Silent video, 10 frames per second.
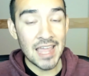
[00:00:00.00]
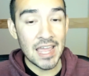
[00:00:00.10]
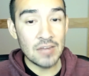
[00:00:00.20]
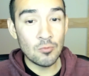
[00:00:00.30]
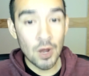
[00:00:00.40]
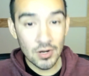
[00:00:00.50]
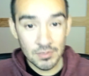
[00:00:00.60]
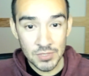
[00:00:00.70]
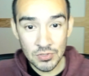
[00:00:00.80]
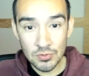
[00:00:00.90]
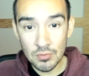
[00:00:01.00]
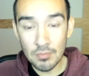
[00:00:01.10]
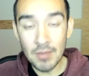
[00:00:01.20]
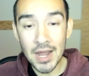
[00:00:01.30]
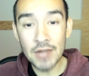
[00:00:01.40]
and welcome to
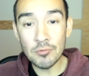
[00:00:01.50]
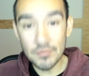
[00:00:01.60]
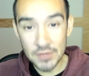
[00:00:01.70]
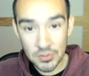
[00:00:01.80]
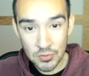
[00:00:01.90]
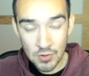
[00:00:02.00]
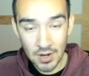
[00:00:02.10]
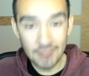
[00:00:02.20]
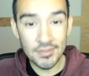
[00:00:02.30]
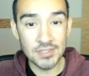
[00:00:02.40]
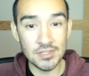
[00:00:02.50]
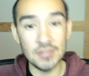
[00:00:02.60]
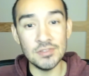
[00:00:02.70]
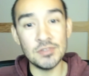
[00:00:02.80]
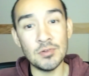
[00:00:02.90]
my review of the
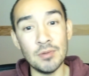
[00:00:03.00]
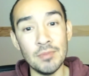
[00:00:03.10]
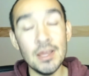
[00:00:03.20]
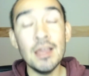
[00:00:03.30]
Sunstorm.